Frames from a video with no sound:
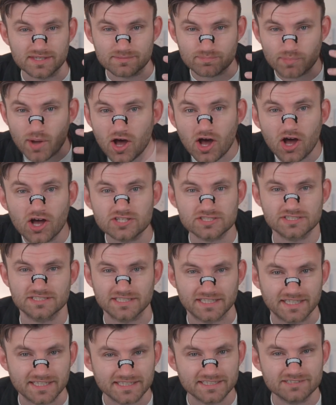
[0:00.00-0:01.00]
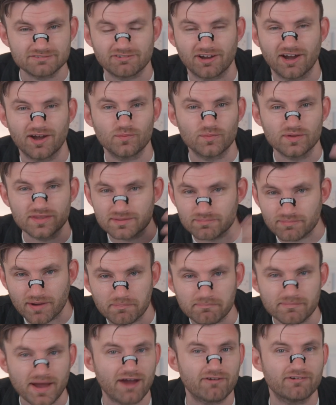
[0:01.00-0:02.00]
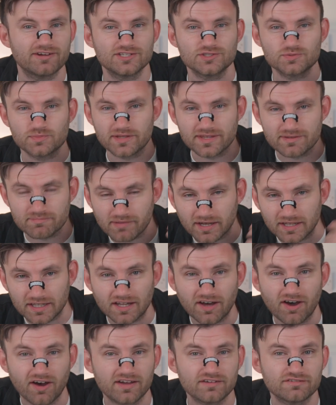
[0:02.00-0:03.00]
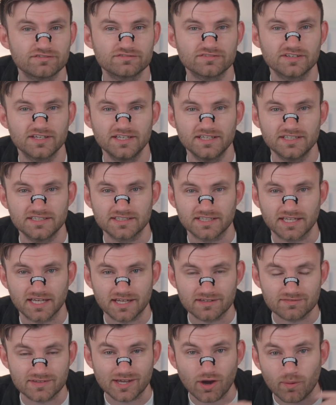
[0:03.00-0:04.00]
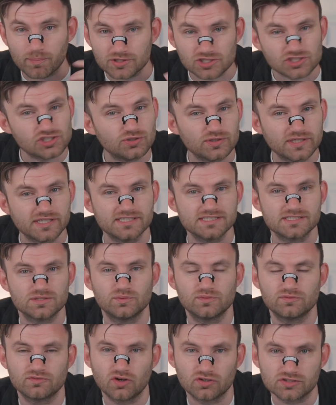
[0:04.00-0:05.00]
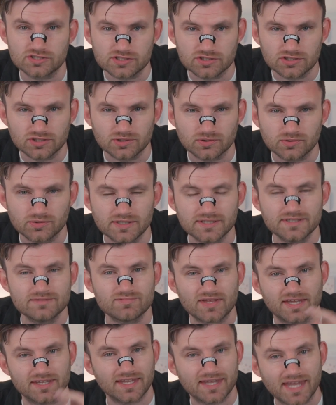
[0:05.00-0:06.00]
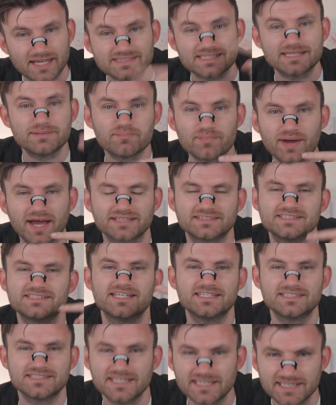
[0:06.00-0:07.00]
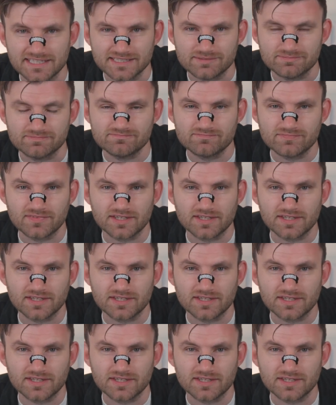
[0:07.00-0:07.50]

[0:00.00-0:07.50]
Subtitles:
personally, right, within my marriage, within my life, yeah, the opportunities that we've got to do, and then that's impacted the team.